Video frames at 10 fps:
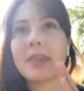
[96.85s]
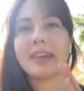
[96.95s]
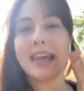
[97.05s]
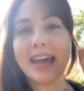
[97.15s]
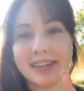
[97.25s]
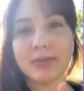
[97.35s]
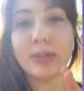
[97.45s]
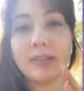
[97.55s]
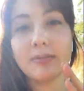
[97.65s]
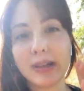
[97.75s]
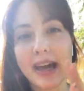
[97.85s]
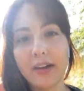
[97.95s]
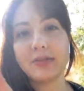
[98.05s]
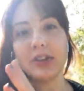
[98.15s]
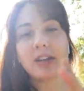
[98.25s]
yes, we
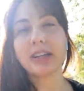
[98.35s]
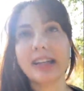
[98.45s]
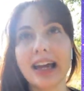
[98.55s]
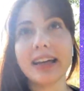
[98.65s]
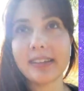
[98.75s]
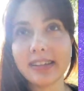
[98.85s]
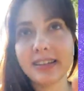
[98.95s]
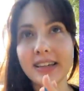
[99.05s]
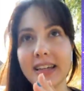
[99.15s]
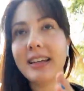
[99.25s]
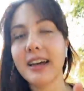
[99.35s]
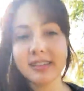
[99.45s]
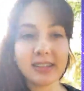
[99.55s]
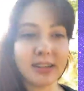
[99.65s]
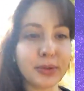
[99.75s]
have dark and light in
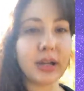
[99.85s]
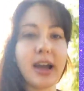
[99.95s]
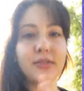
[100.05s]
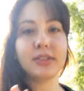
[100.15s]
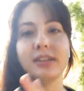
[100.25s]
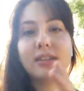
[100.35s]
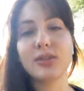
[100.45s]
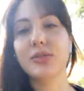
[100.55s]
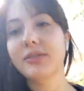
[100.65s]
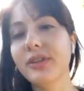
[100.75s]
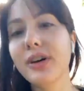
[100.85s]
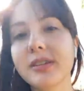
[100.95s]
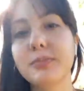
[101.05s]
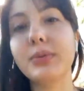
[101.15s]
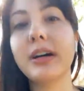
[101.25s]
us and we have it in the
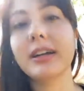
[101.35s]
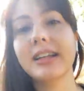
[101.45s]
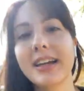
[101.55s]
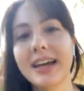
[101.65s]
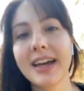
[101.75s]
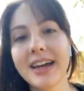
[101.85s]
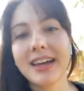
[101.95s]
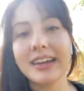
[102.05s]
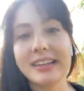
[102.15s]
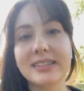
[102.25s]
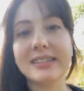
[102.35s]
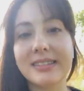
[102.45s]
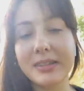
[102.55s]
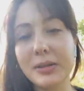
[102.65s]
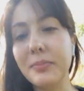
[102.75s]
universe, but it's
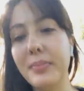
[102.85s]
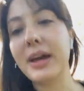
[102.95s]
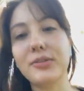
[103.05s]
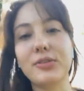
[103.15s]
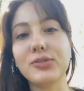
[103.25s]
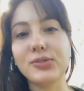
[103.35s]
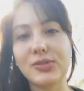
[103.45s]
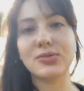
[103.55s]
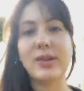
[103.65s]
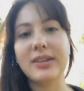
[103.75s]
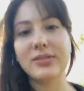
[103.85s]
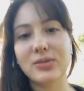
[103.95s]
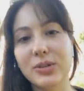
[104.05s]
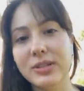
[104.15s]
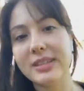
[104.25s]
still better to strive
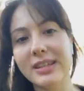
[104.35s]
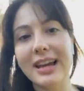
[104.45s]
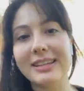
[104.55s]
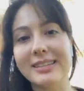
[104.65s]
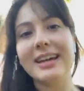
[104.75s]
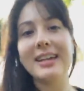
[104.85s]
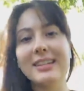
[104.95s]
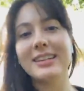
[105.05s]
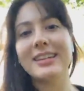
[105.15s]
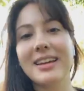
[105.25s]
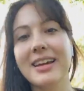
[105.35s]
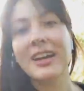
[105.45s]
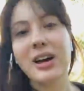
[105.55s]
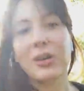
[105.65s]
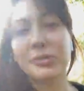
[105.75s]
towards the light side.
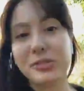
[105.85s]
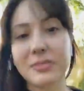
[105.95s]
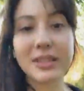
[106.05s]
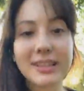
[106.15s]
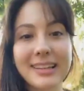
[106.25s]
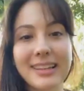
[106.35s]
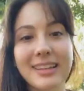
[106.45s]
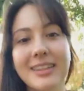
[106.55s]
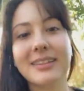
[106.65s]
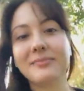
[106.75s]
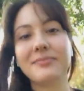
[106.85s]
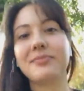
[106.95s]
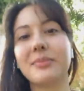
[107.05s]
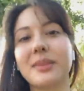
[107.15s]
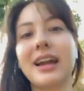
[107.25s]
Ultimately,
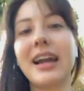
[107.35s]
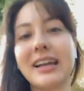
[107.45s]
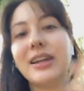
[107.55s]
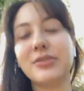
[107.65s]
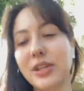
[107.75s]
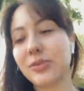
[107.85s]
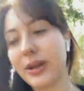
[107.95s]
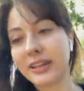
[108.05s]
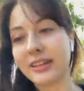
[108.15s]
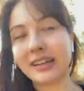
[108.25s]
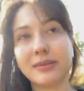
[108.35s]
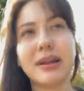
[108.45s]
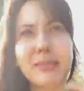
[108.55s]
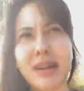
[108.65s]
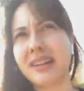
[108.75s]
I kind of equate, like in
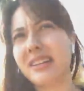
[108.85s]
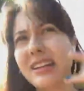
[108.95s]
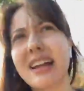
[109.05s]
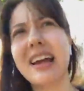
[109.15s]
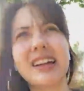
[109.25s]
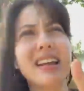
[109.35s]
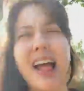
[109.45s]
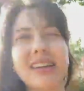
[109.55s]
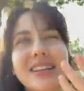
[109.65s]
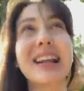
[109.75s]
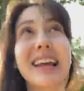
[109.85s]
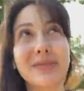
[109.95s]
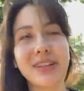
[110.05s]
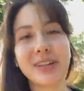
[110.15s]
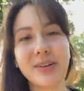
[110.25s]
a late
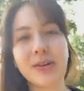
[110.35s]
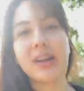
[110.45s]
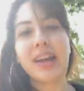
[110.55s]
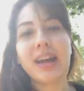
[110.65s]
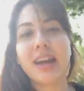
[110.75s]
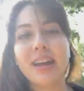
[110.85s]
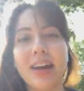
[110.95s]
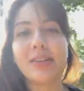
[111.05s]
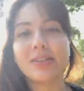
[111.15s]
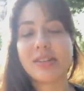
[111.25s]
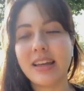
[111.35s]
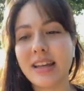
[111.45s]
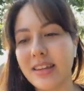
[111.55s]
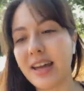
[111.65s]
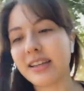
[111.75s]
video, I also said
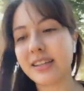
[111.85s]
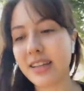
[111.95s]
that